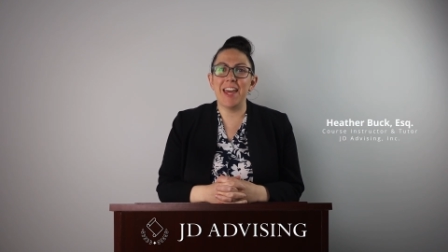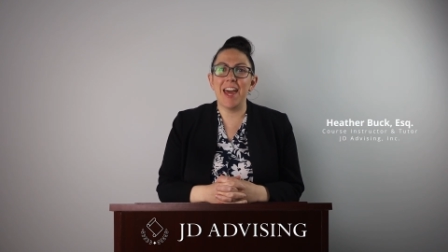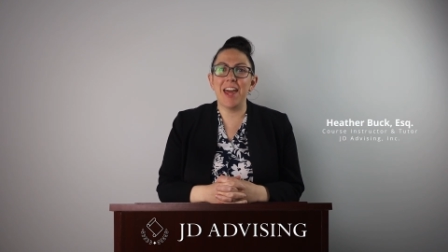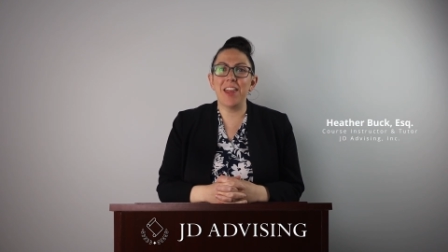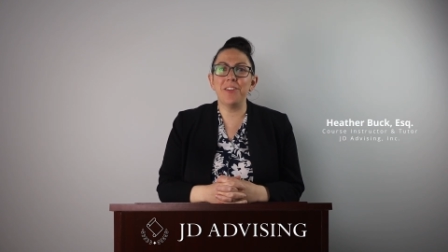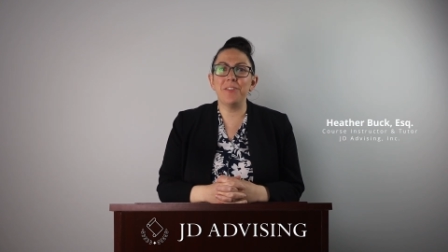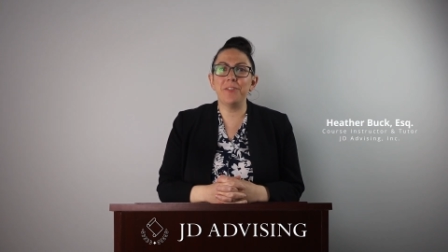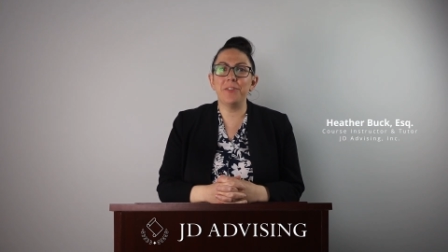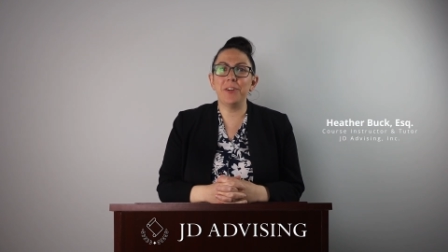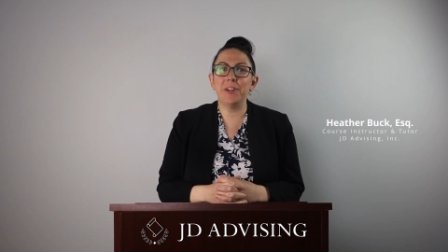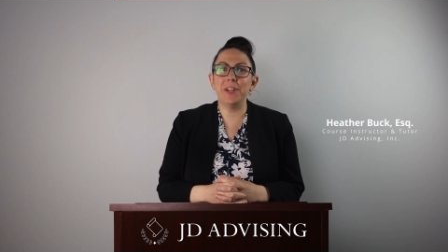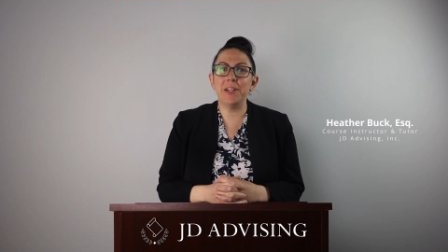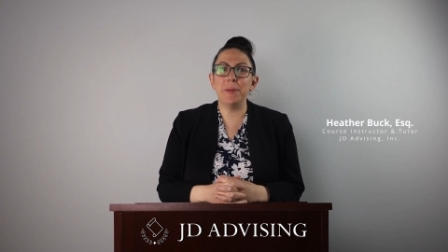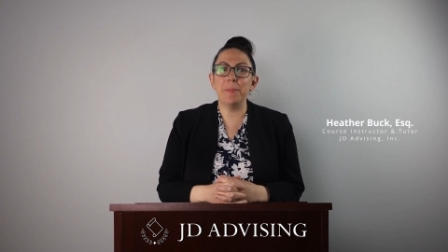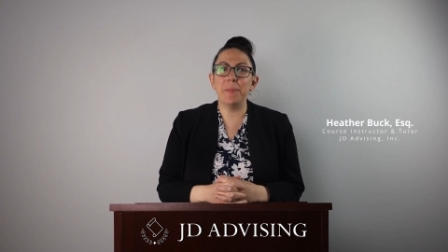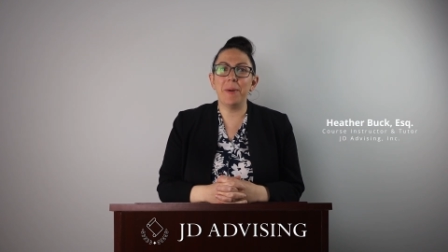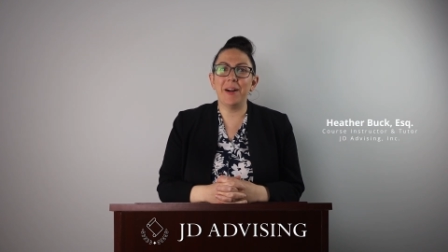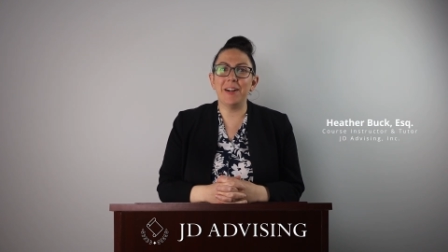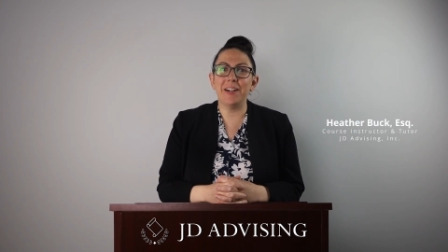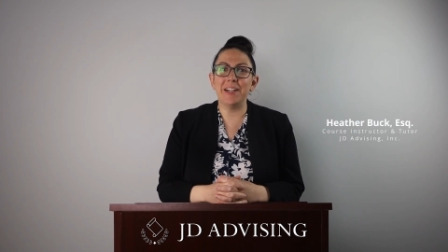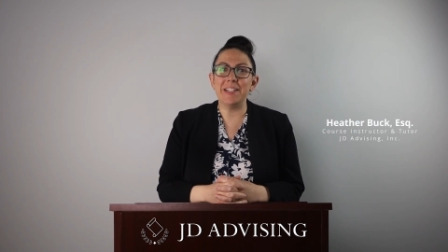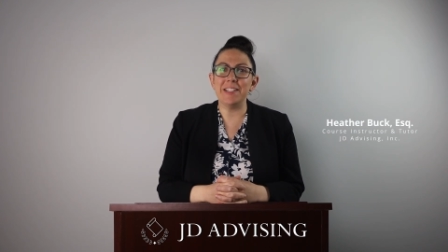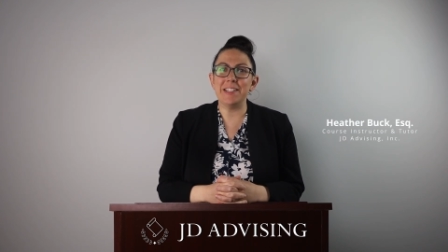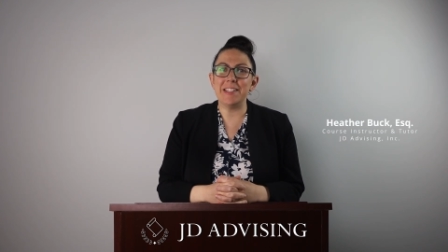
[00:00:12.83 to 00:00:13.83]
California
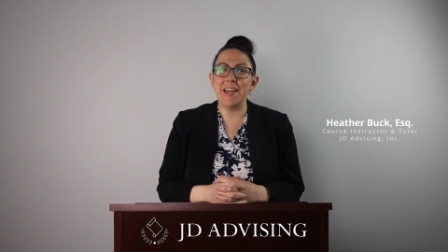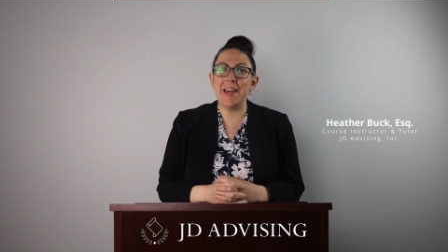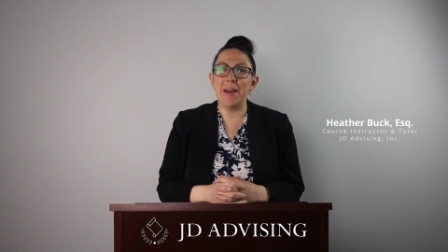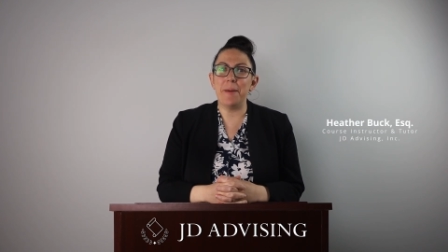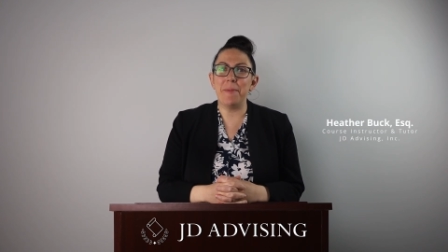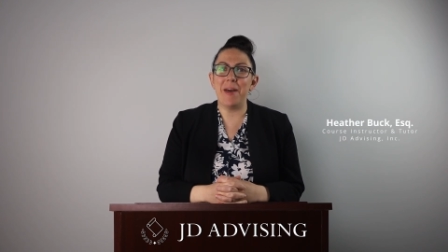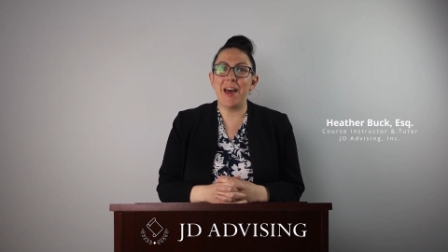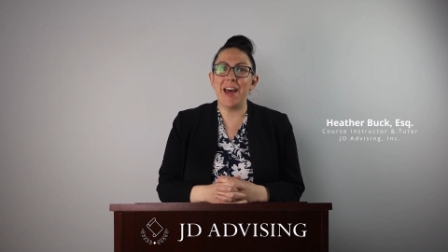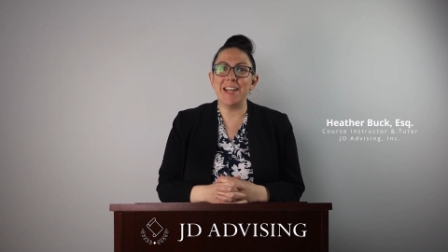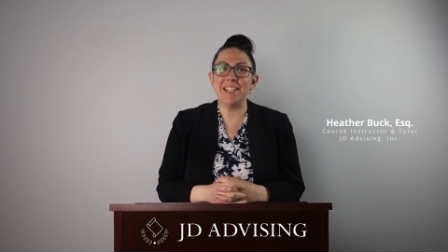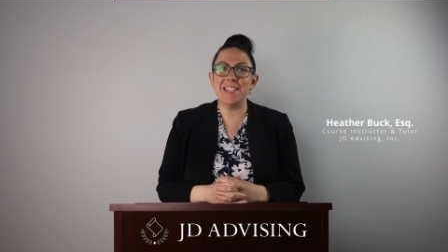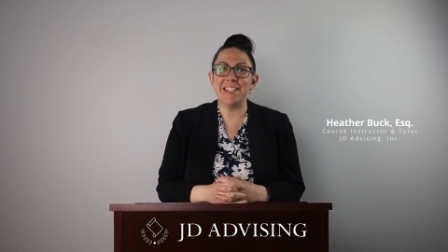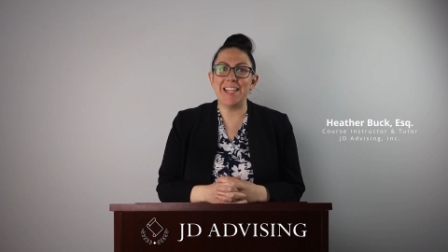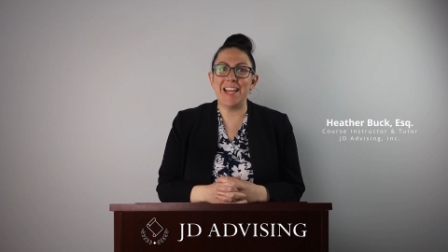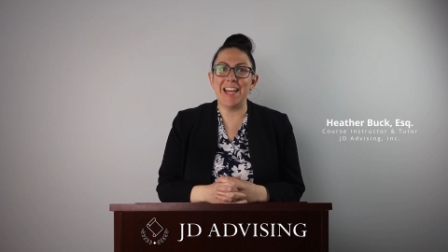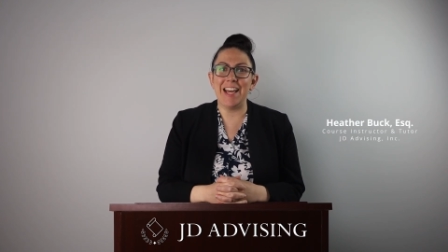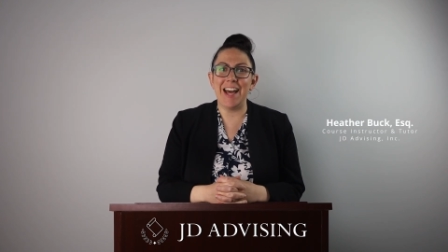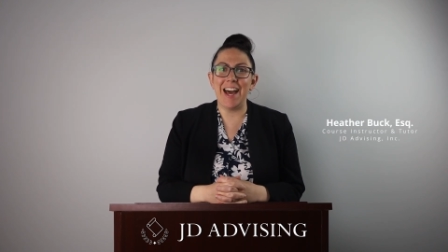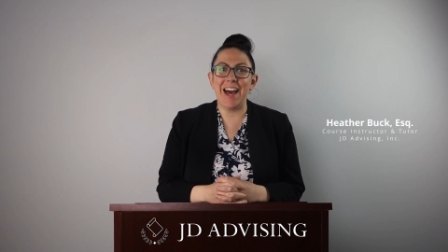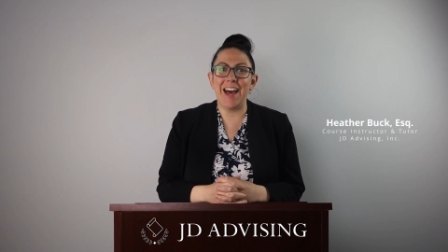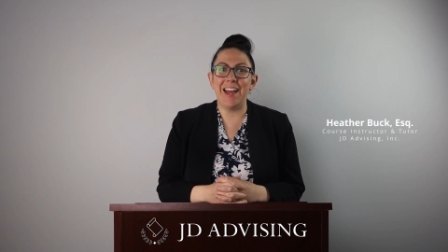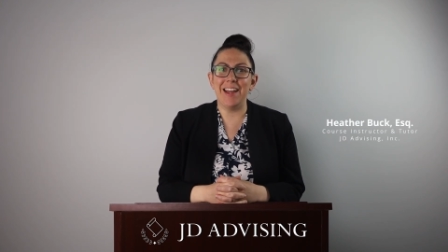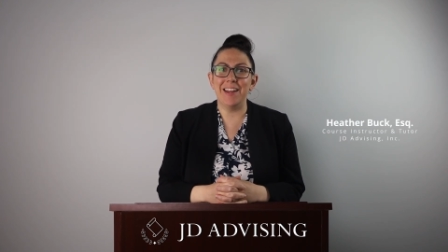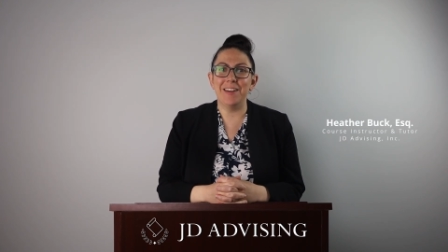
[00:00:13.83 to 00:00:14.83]
Bar Exam Essay
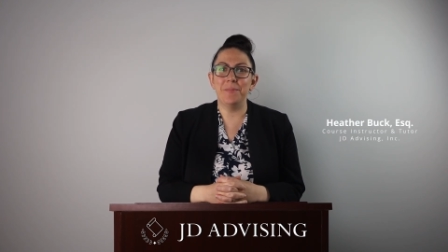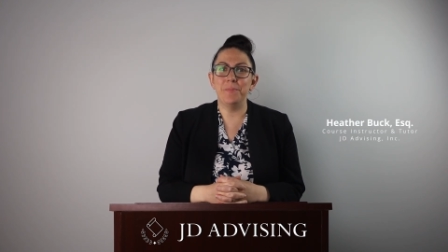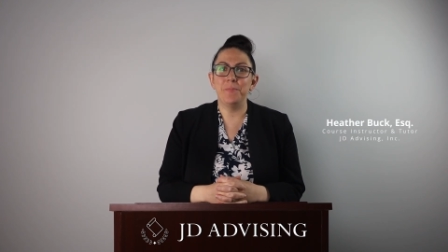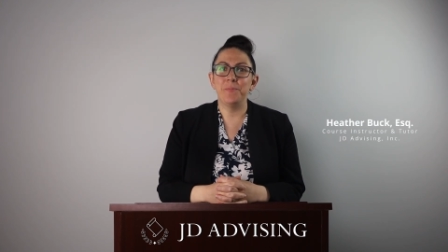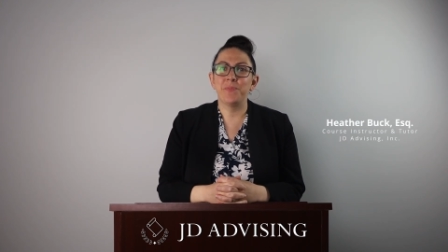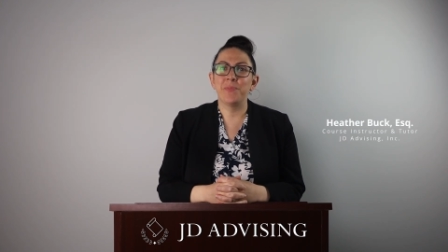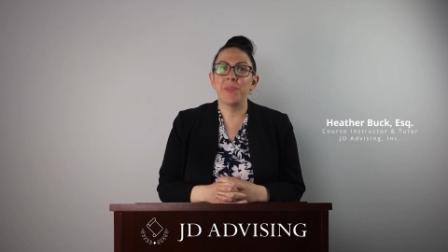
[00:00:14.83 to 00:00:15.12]
Guide.